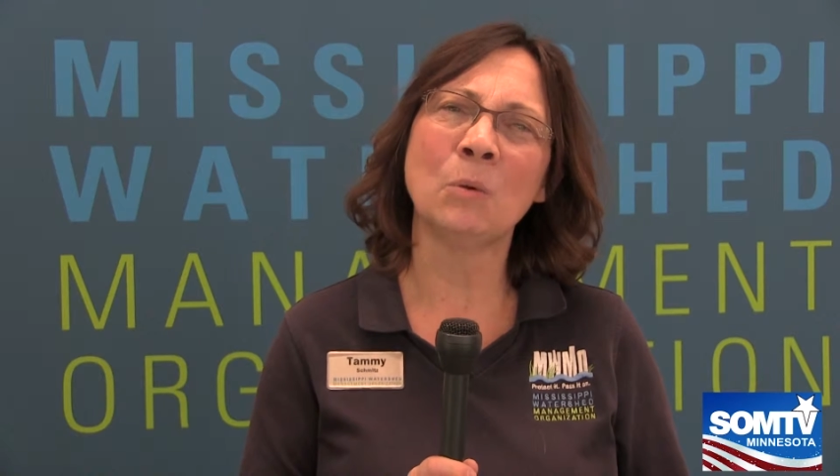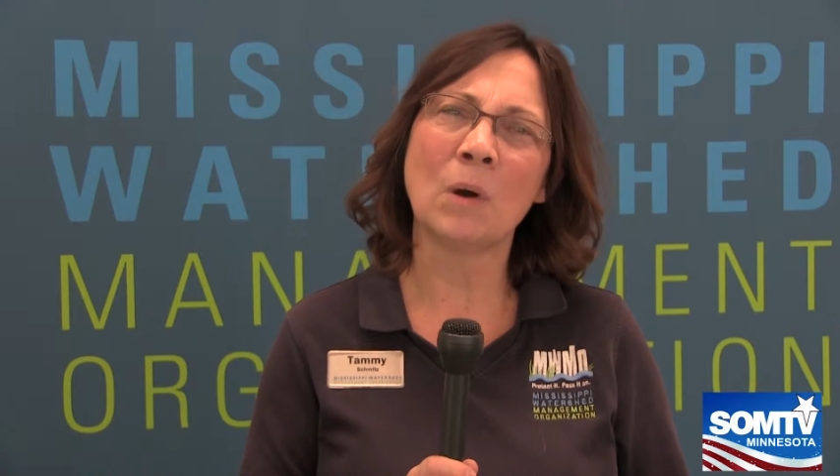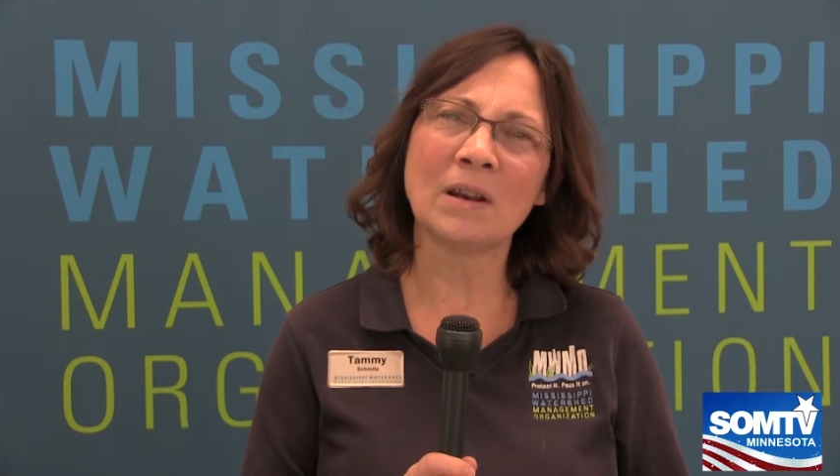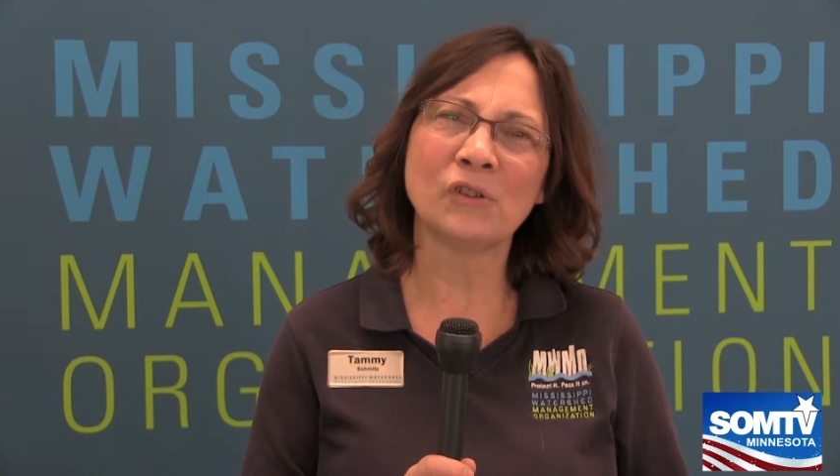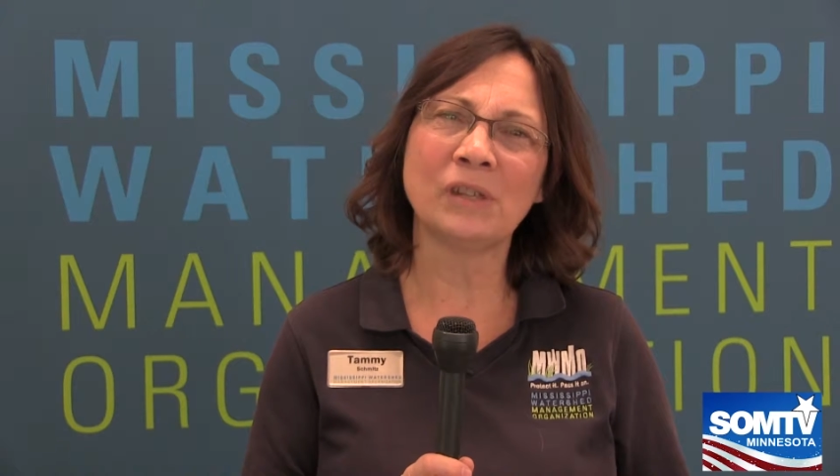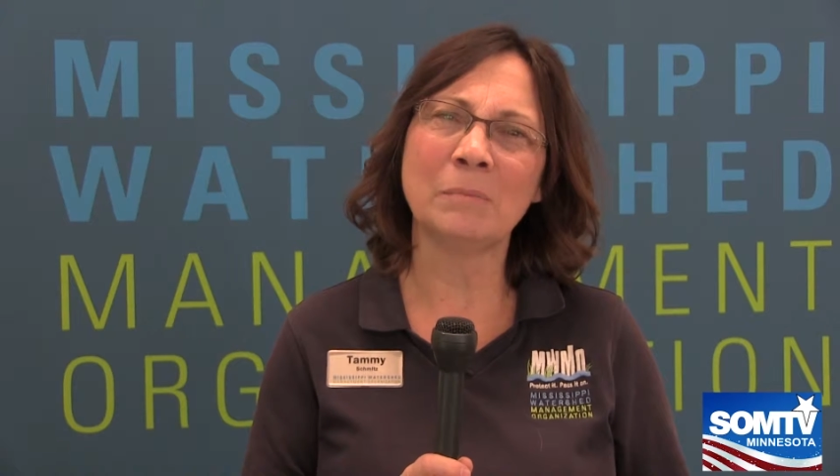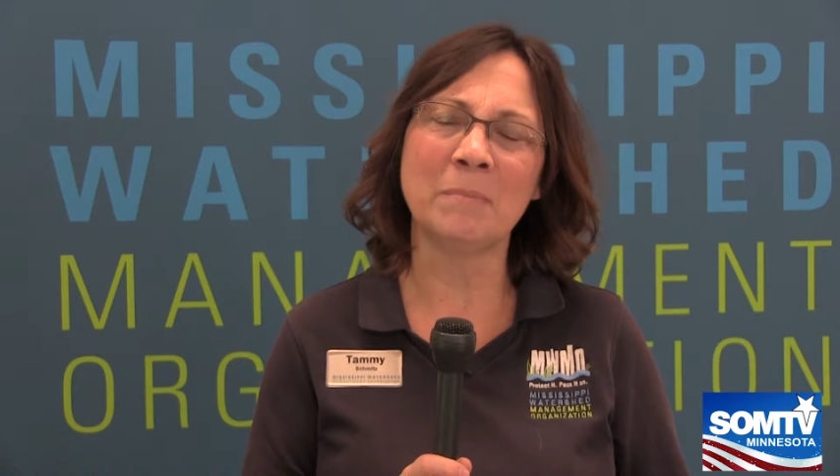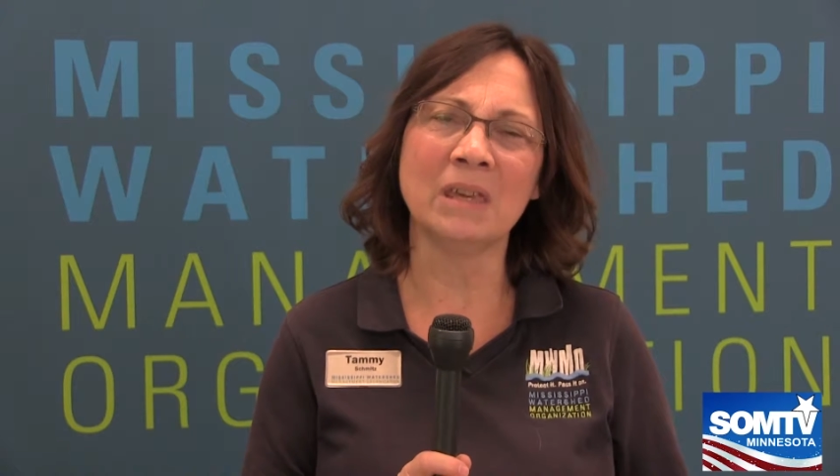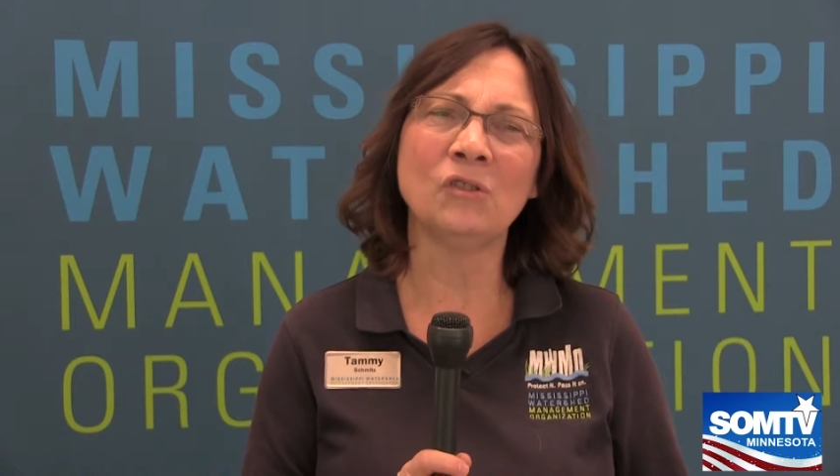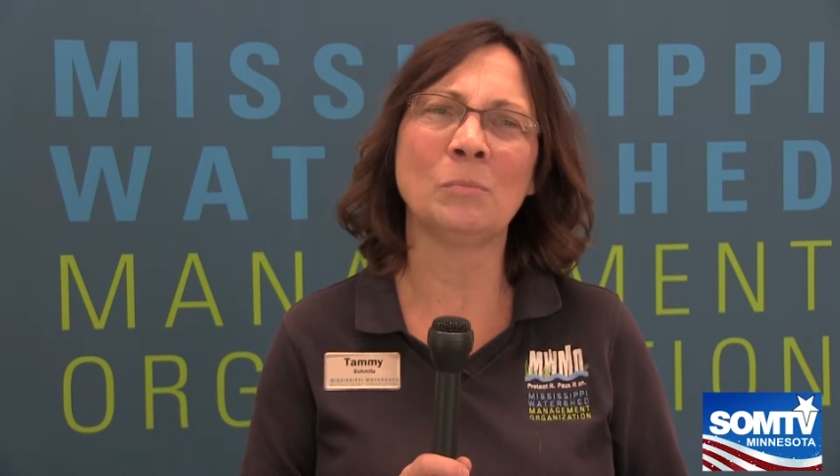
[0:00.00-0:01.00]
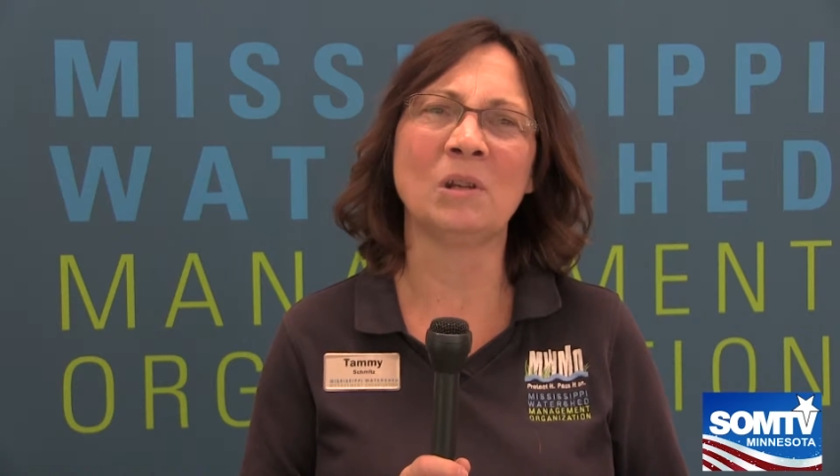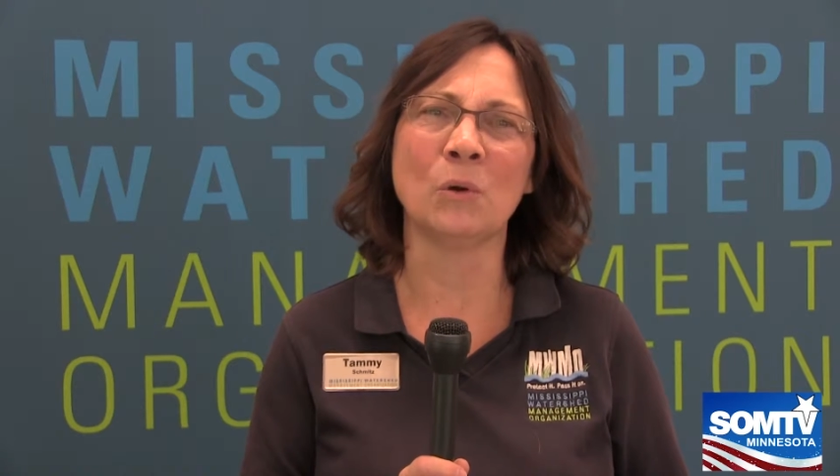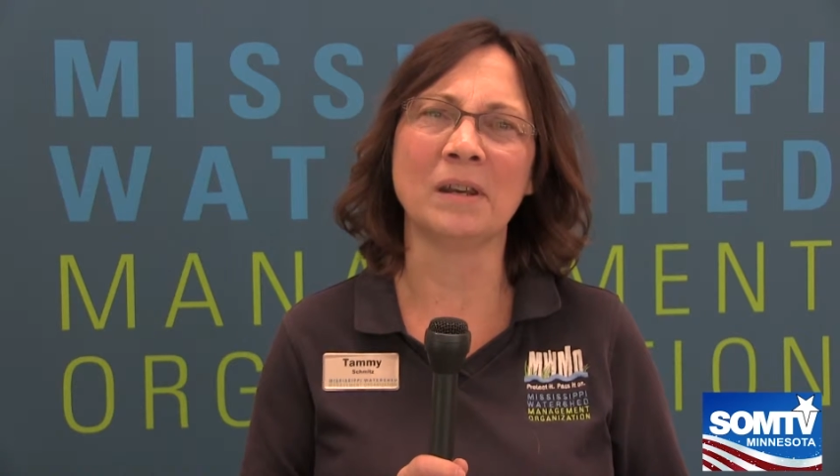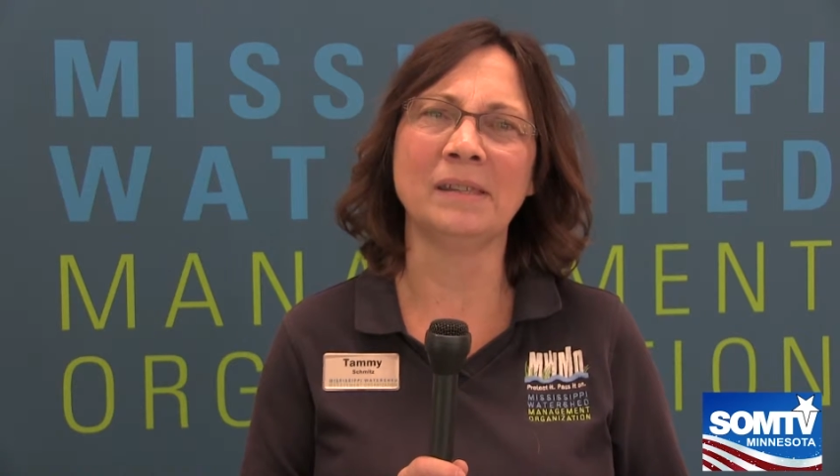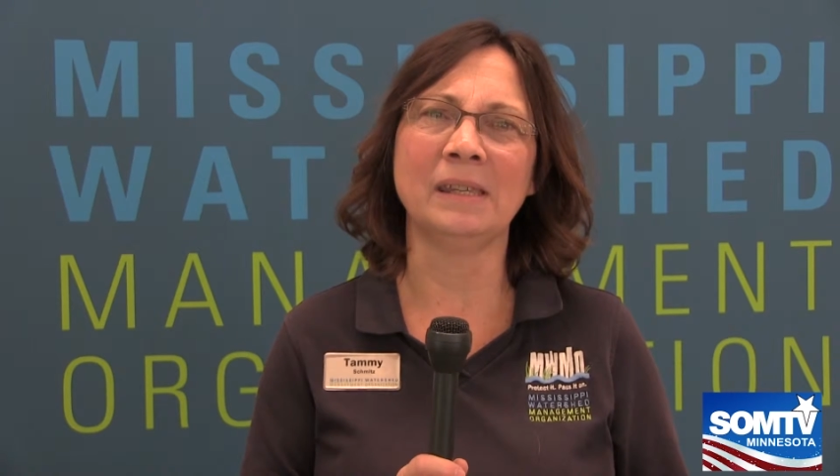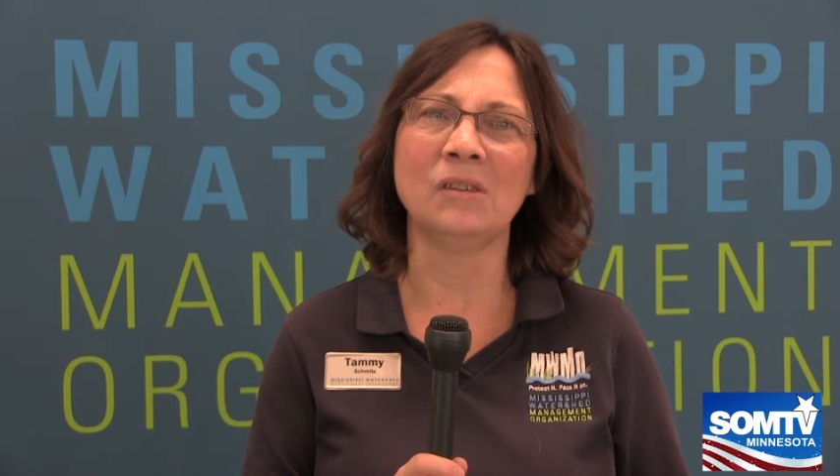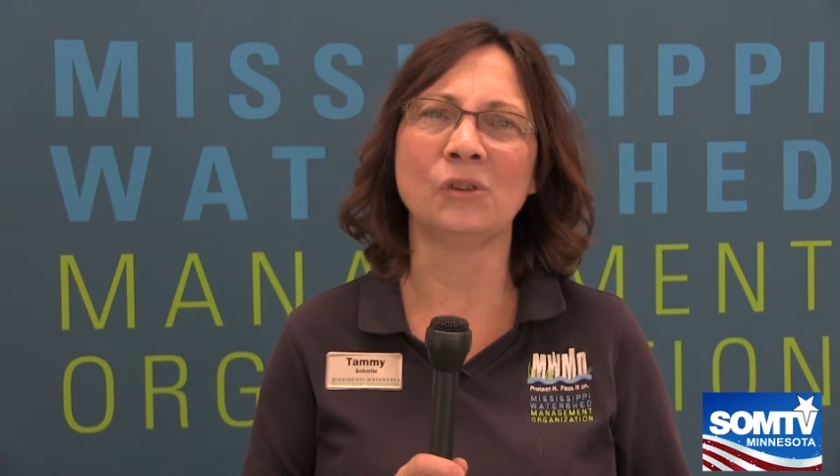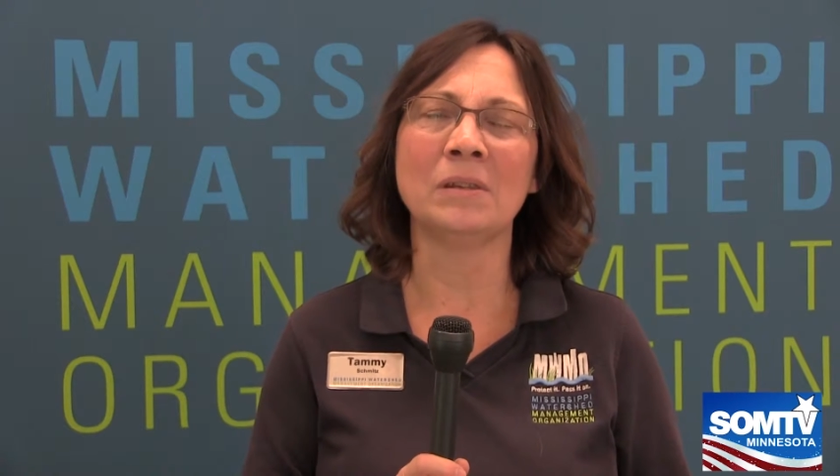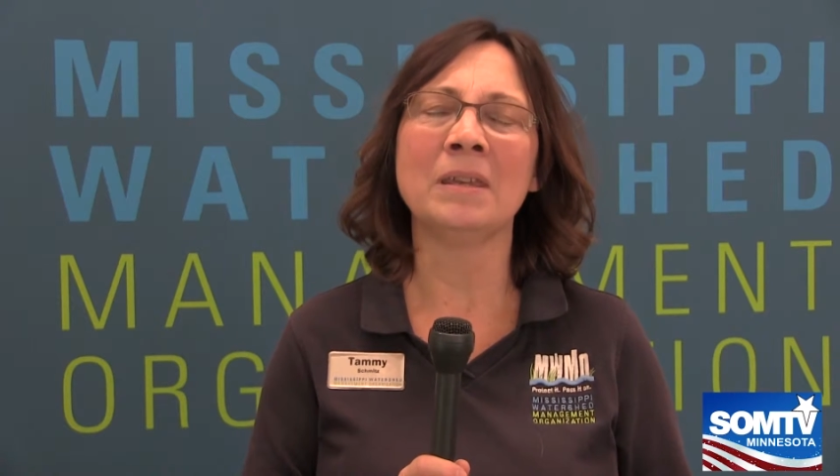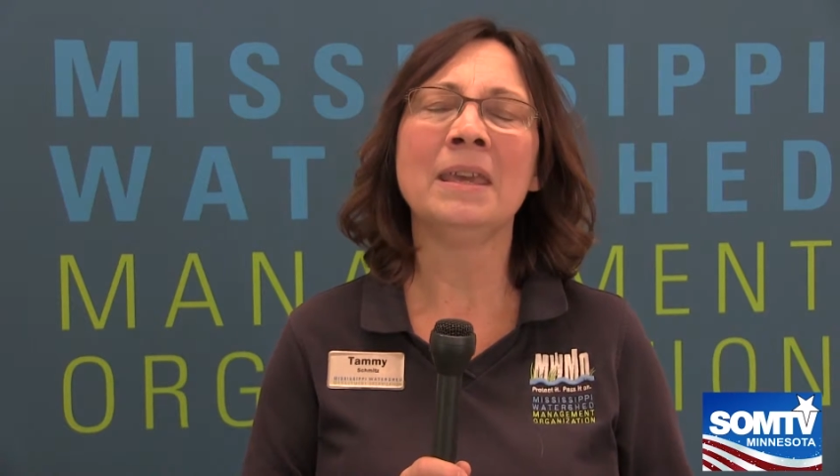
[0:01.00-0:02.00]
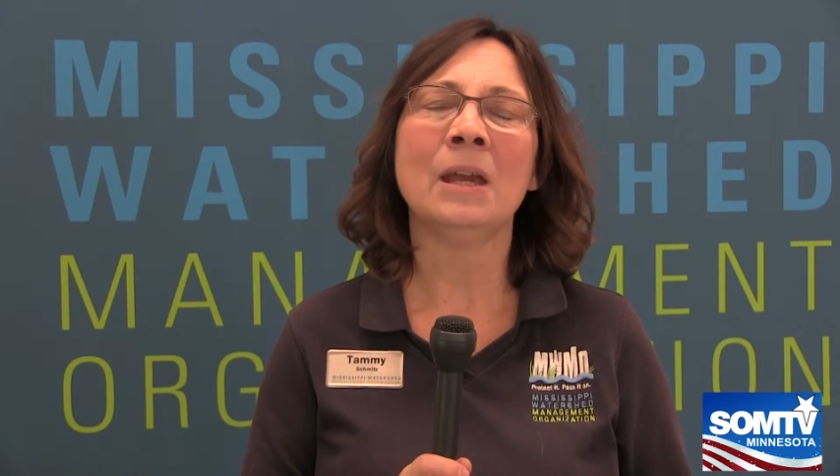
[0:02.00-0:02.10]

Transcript: Watershed Management Organization,